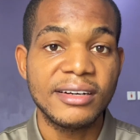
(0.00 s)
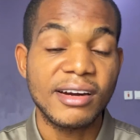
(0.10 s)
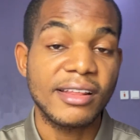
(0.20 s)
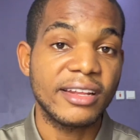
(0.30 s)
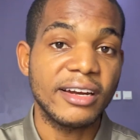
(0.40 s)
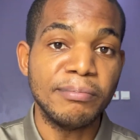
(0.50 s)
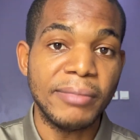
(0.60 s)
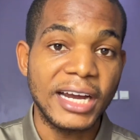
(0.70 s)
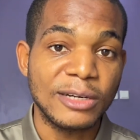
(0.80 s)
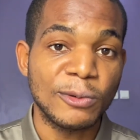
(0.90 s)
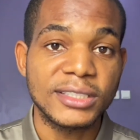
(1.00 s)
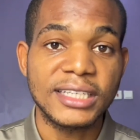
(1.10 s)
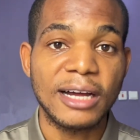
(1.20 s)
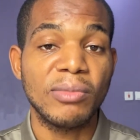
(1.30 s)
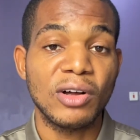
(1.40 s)
rather than buying
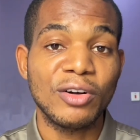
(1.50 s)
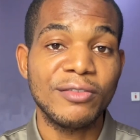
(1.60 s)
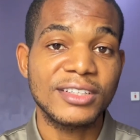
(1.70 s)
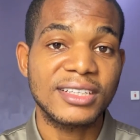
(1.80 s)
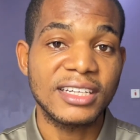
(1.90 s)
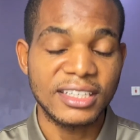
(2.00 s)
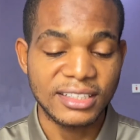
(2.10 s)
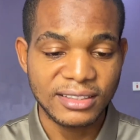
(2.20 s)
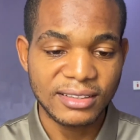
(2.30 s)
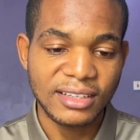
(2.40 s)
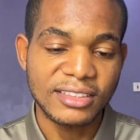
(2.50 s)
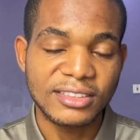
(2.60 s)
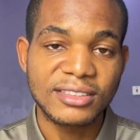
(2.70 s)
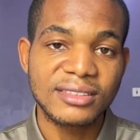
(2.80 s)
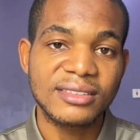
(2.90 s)
water. But obviously,
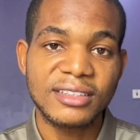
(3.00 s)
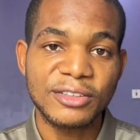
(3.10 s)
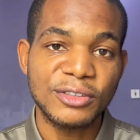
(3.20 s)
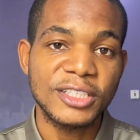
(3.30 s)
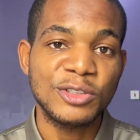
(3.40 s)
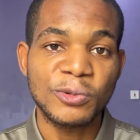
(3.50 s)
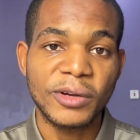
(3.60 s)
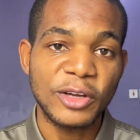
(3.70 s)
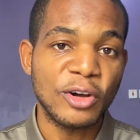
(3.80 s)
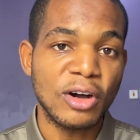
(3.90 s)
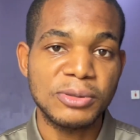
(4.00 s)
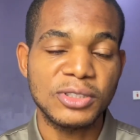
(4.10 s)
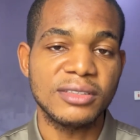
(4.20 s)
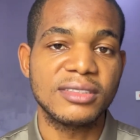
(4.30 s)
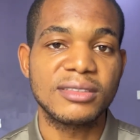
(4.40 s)
you need to weigh your
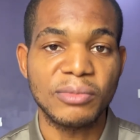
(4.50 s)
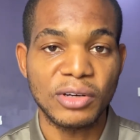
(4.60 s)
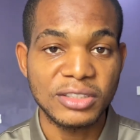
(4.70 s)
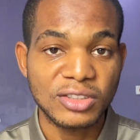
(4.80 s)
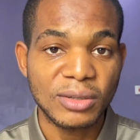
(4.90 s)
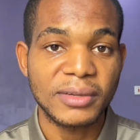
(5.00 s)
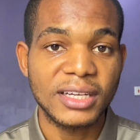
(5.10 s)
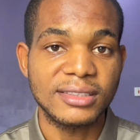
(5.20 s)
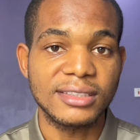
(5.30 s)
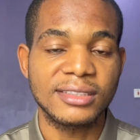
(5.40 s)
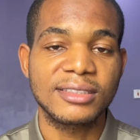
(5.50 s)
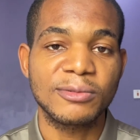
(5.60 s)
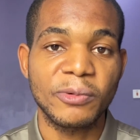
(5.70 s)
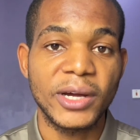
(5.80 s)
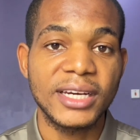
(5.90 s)
options. But in some cases,
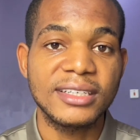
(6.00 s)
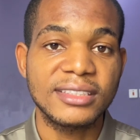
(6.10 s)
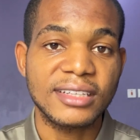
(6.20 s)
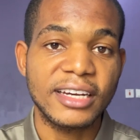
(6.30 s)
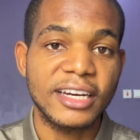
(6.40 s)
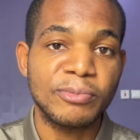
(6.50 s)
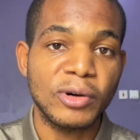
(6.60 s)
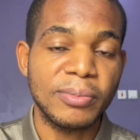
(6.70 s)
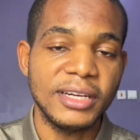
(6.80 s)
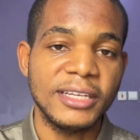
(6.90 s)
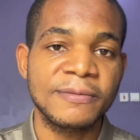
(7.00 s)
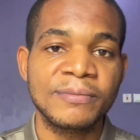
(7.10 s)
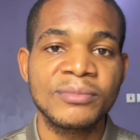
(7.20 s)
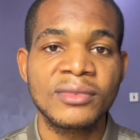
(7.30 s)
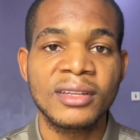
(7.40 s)
when decided properly,
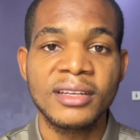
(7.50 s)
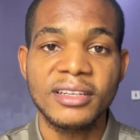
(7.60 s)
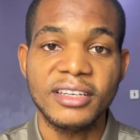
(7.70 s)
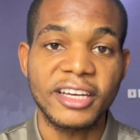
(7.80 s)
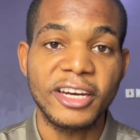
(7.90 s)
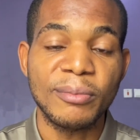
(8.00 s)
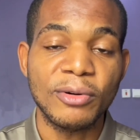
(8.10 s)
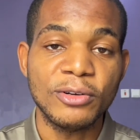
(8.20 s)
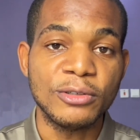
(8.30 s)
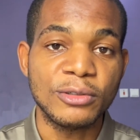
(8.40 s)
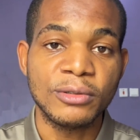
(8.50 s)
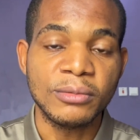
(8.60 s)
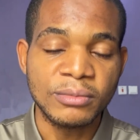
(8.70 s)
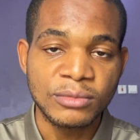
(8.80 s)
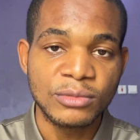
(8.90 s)
digging a borehole
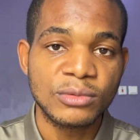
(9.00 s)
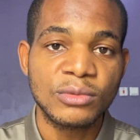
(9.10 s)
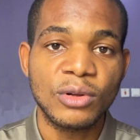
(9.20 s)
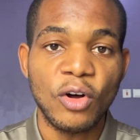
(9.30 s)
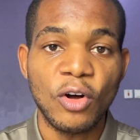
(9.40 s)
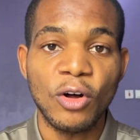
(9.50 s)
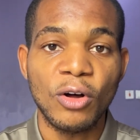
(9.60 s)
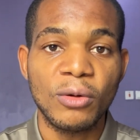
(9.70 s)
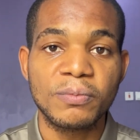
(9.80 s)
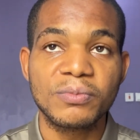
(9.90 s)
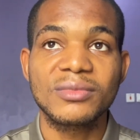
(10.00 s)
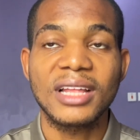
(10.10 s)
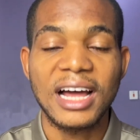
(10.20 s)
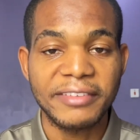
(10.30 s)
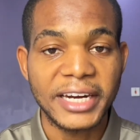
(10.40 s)
or
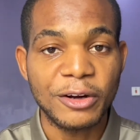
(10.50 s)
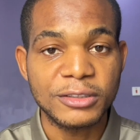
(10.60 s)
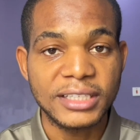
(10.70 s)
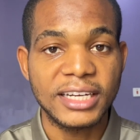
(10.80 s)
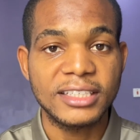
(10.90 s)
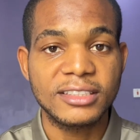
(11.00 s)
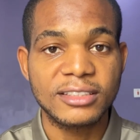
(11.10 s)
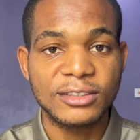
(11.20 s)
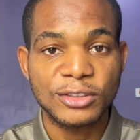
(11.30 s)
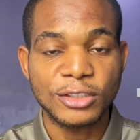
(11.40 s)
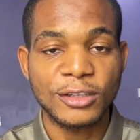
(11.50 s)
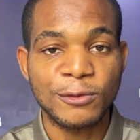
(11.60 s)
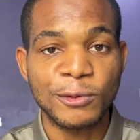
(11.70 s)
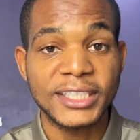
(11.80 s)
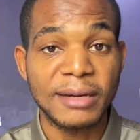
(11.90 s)
having an alternate source of
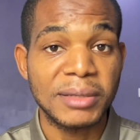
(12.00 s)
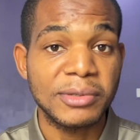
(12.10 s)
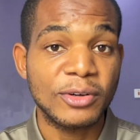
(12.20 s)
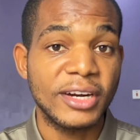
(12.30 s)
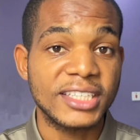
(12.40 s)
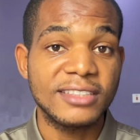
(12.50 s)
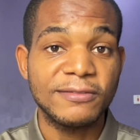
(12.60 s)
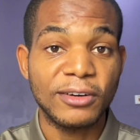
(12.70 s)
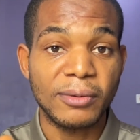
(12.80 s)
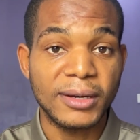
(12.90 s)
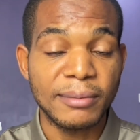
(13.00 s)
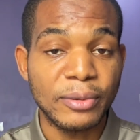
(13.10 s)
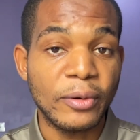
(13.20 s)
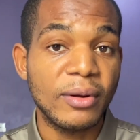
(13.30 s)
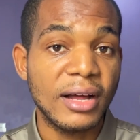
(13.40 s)
water, maybe connecting from your
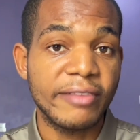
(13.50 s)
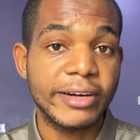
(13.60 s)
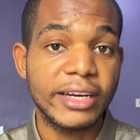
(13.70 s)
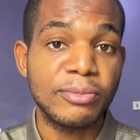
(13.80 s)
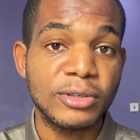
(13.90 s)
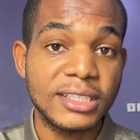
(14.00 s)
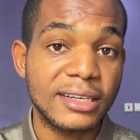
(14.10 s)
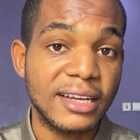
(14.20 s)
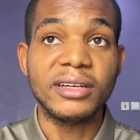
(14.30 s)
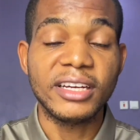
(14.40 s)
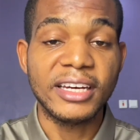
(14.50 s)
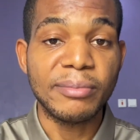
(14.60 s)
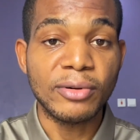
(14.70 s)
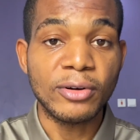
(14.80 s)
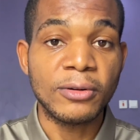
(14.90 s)
neighbor. I've had a project that a
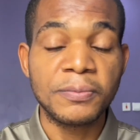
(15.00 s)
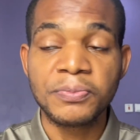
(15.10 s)
neighbor